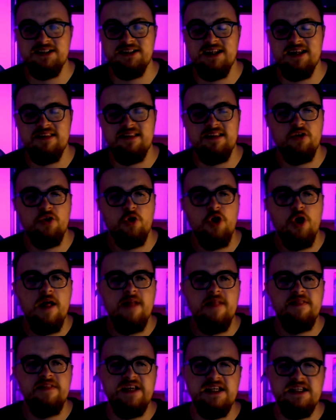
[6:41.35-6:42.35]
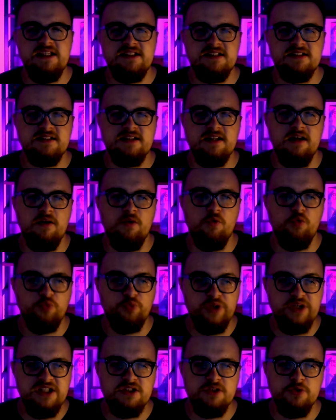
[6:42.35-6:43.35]
And I think this
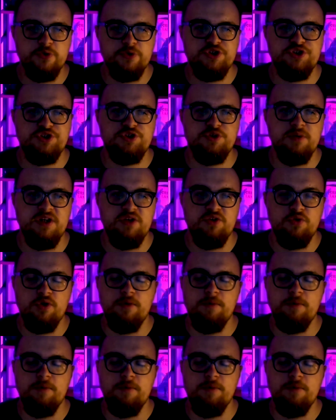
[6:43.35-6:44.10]
resource system is